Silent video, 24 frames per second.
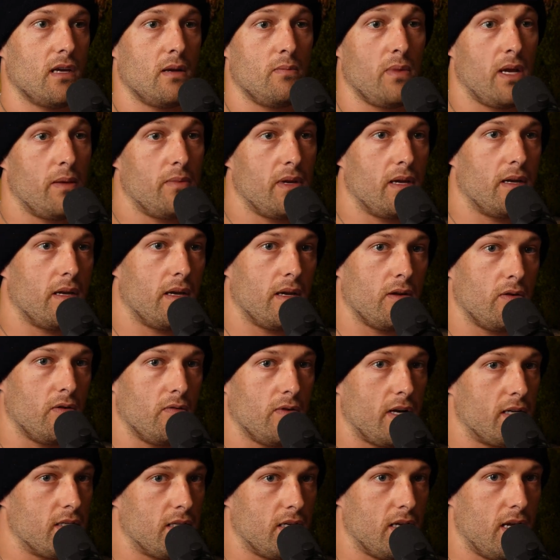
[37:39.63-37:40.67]
and maybe it'll
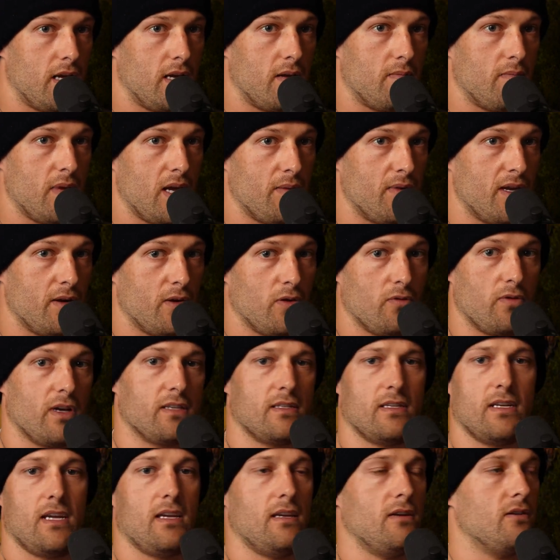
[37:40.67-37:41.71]
resonate. Maybe it'll
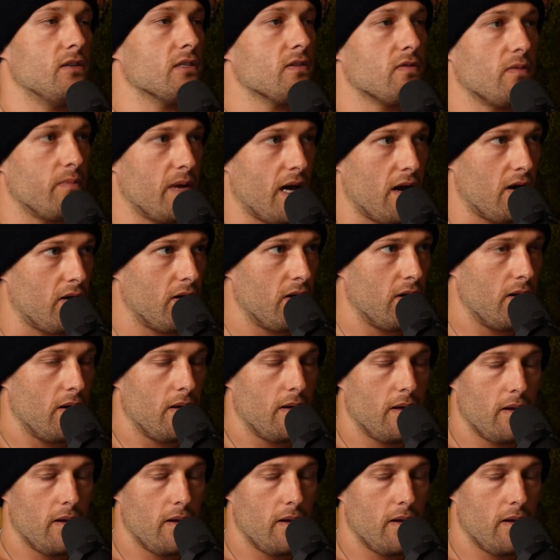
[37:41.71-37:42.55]
resonate years from now.